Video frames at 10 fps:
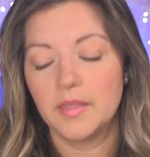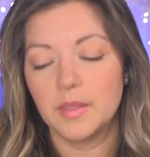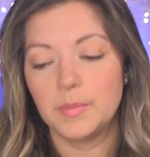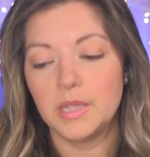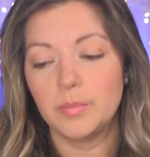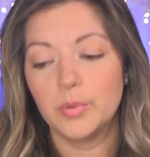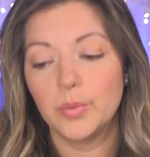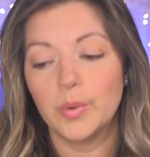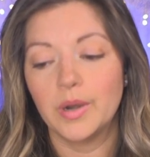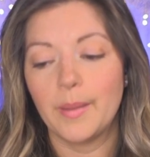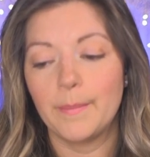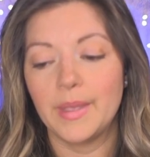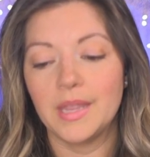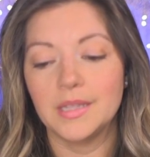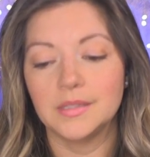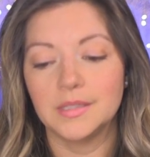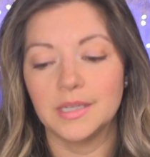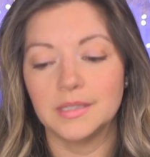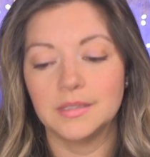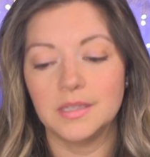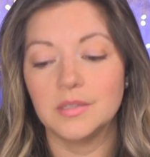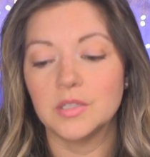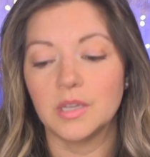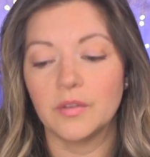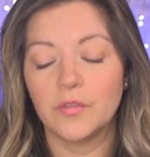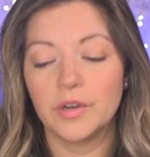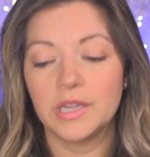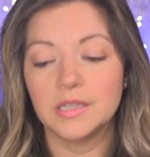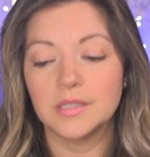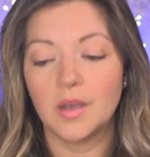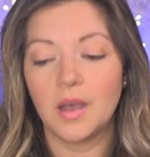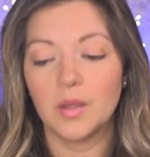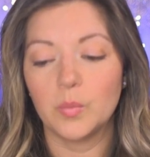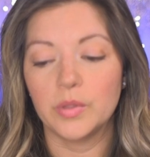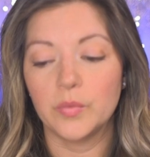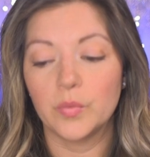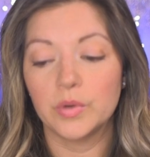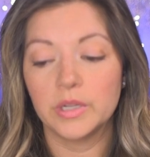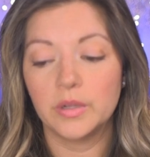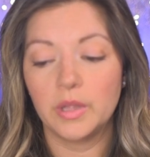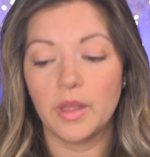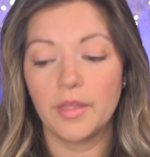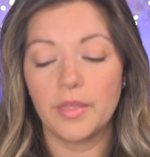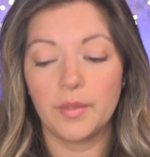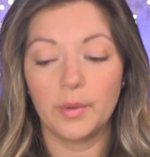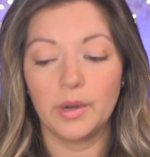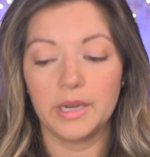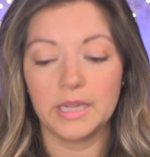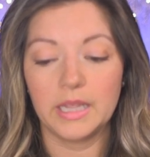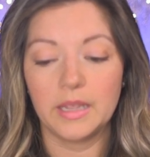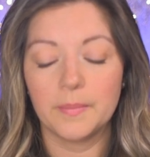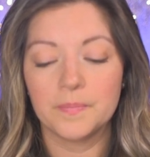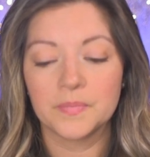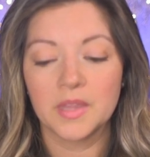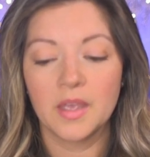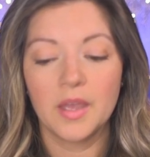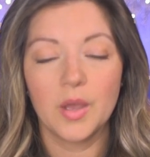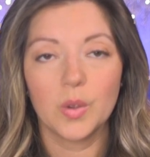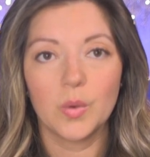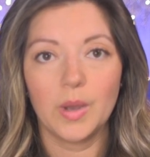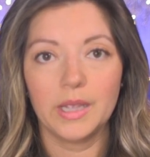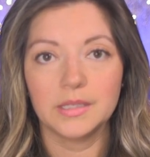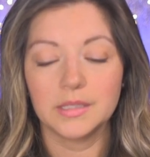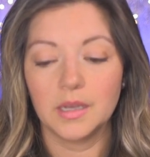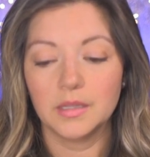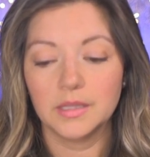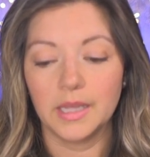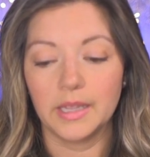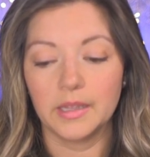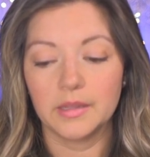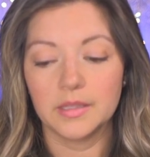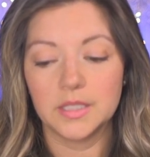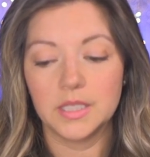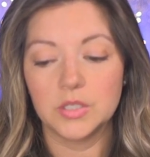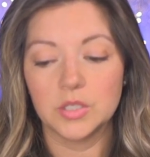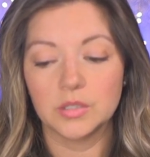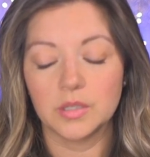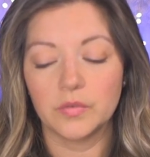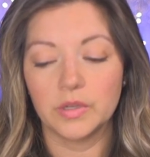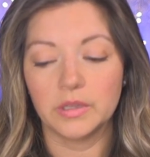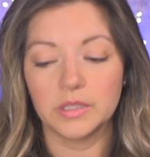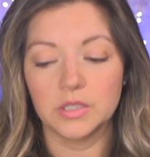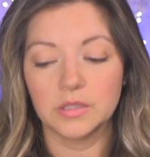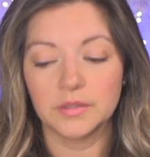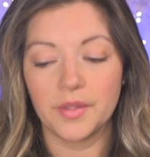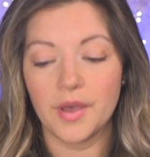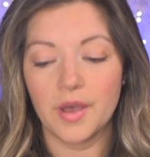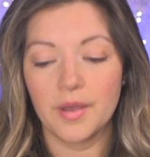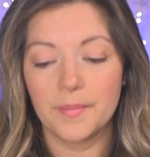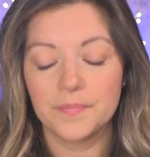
The people were amazed at his teaching, for he taught with real authority, quite unlike the teachers of religious law.